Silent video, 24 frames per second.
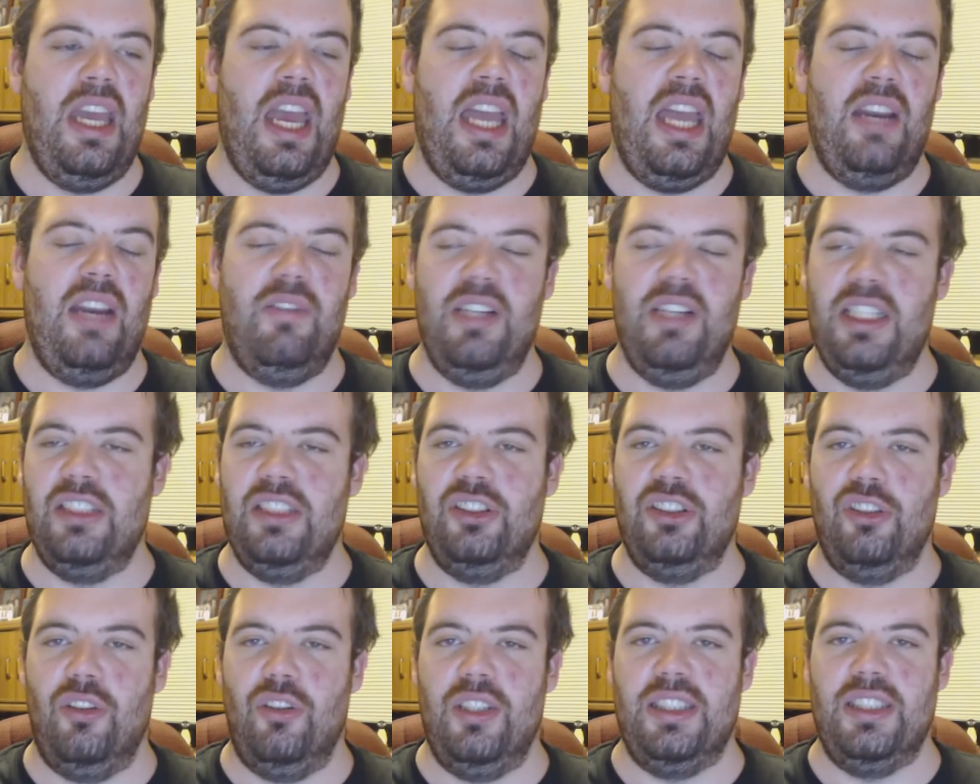And I really
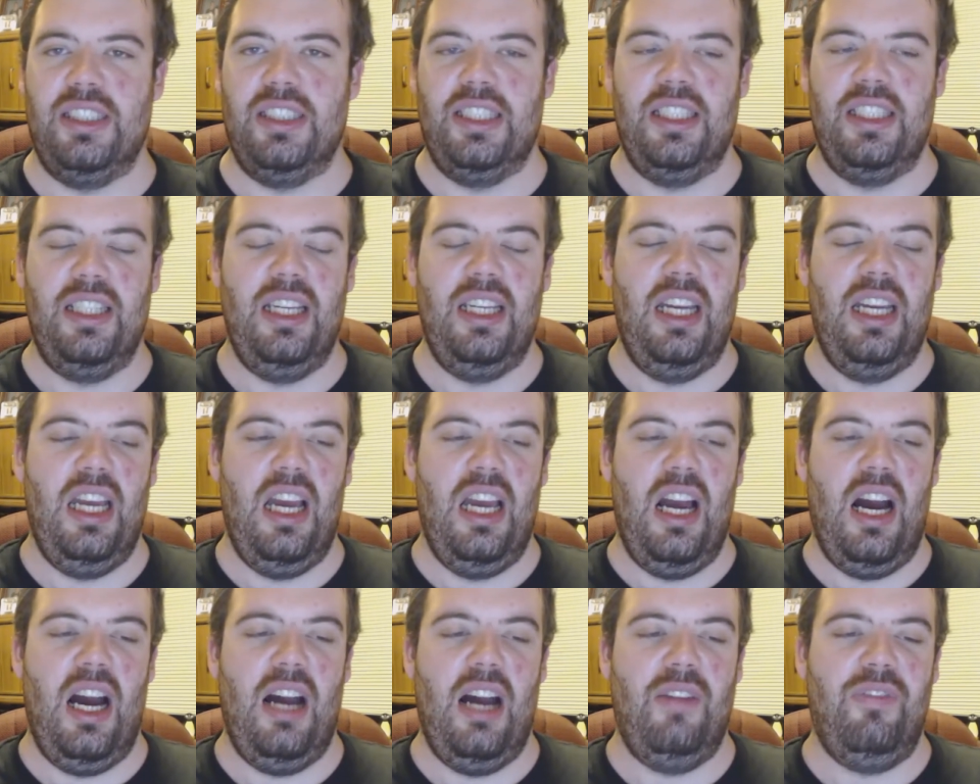enjoyed it.
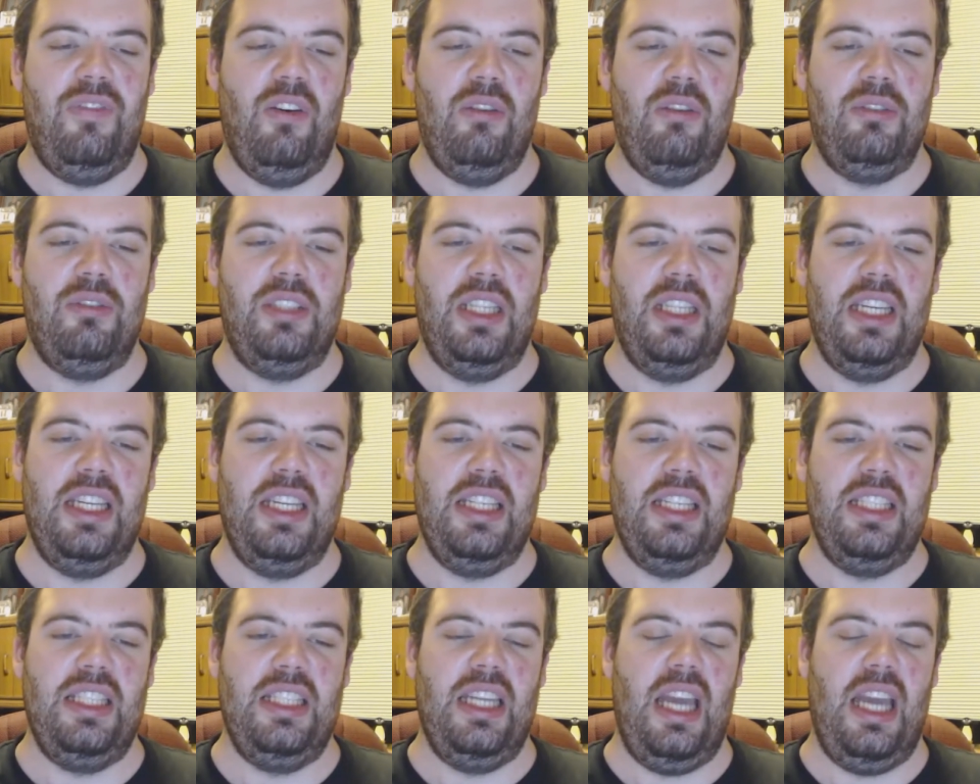I thought
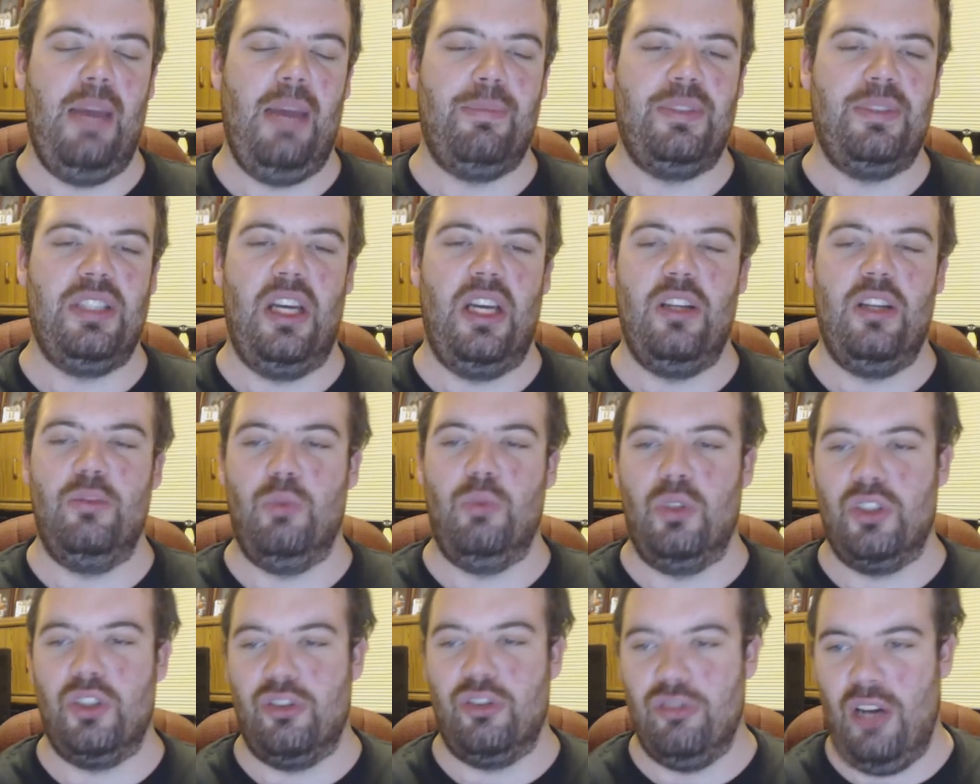the episode
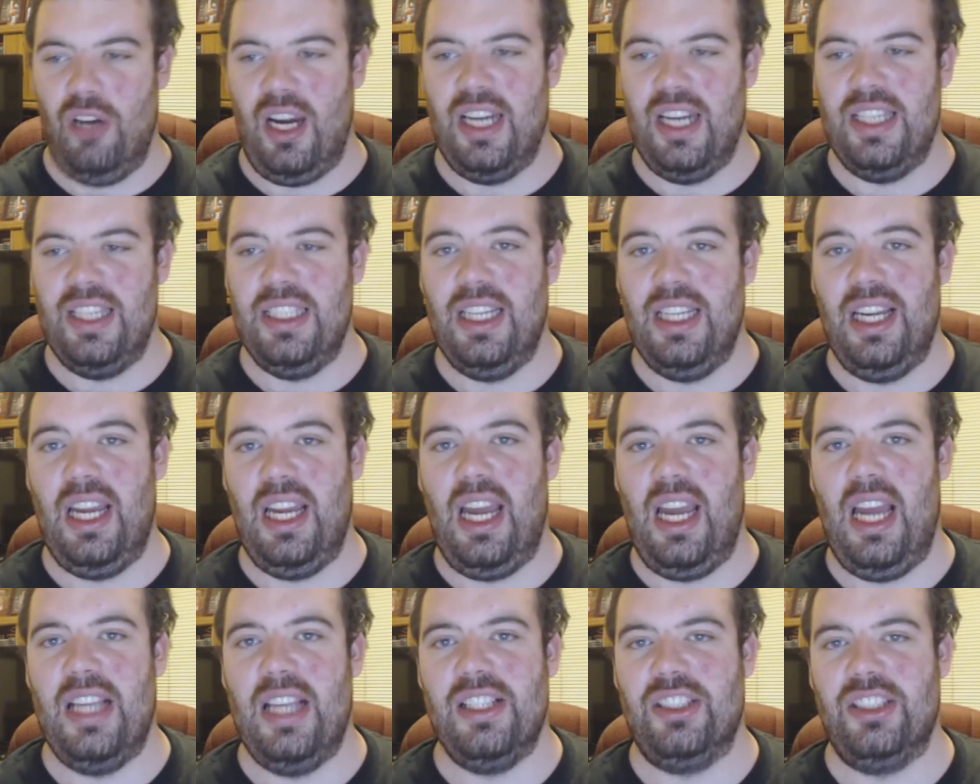was great.
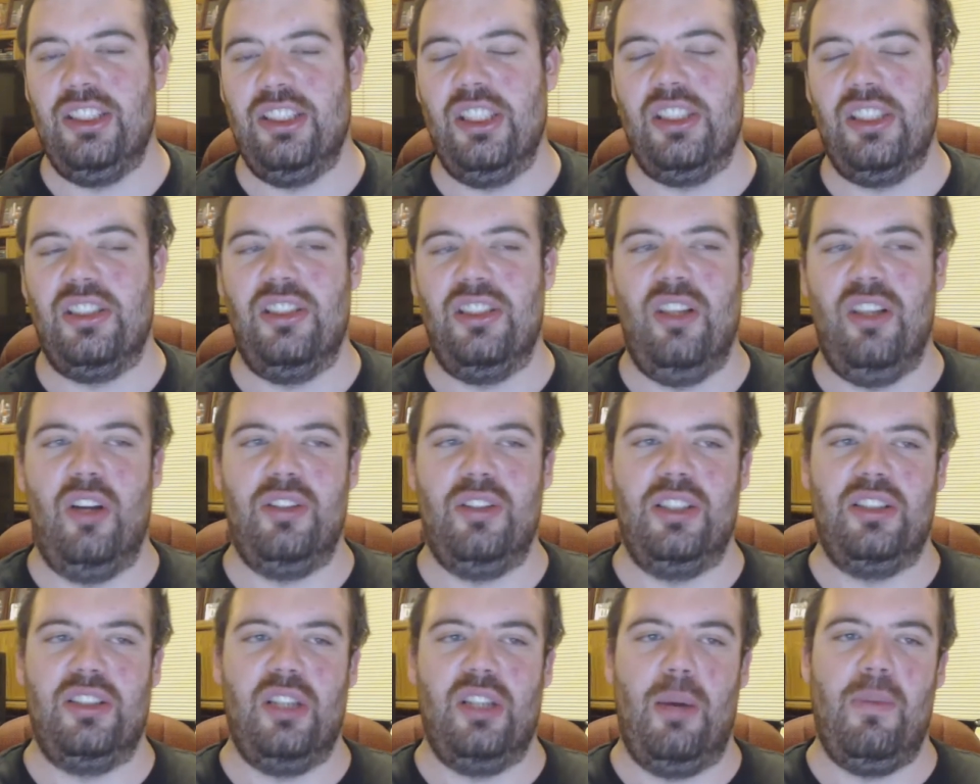It's just
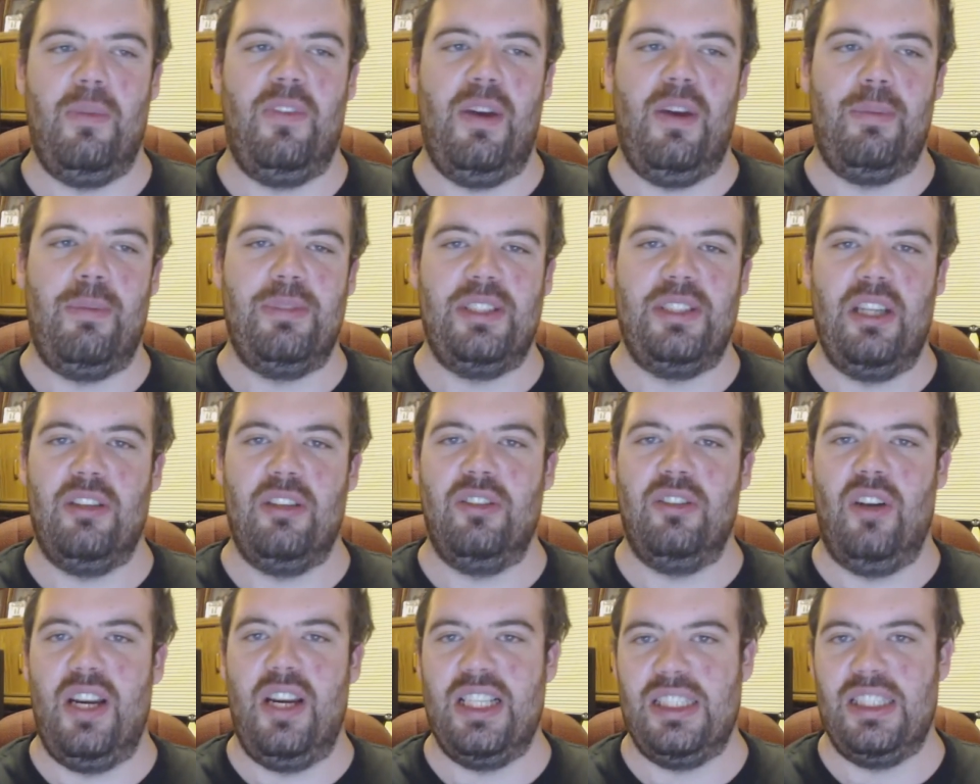not the type of
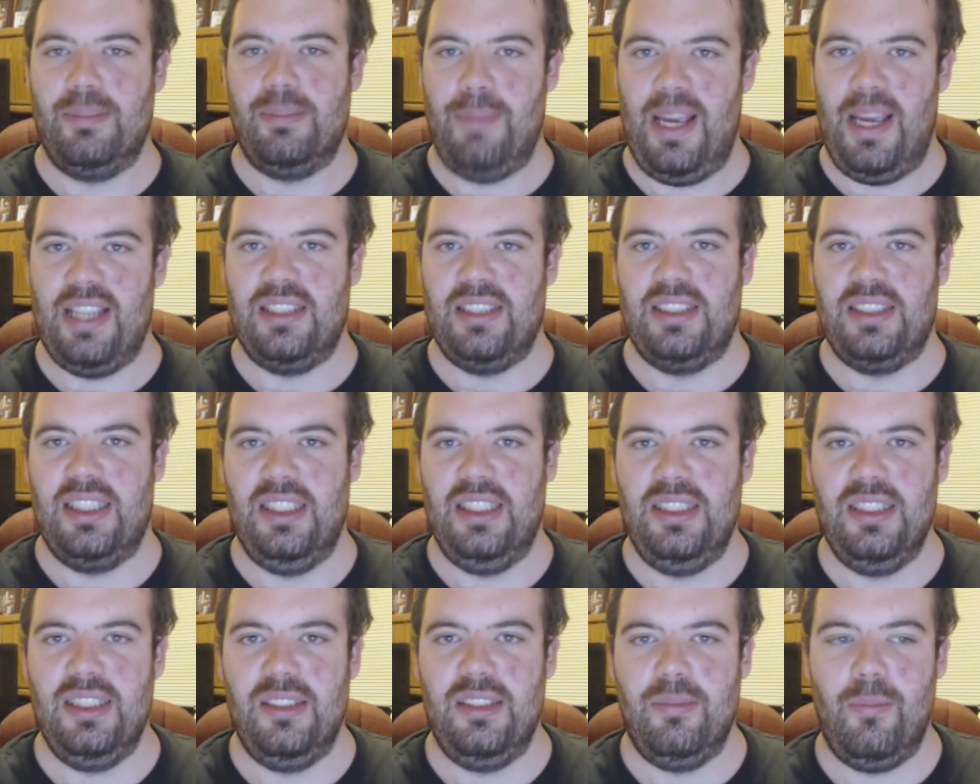episode I
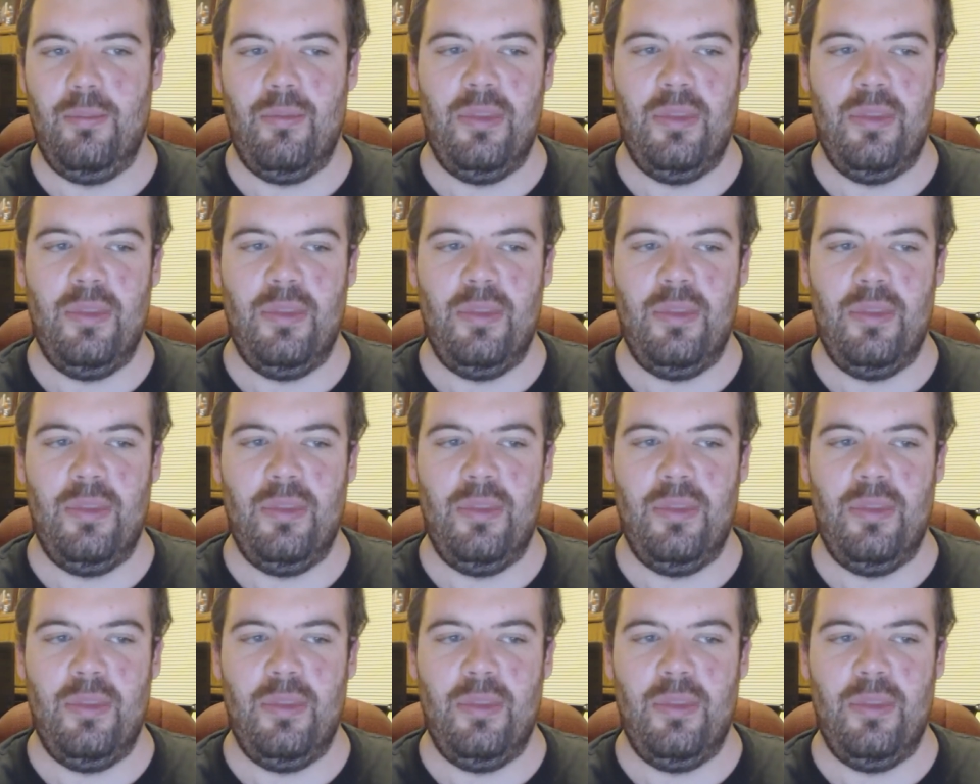expected.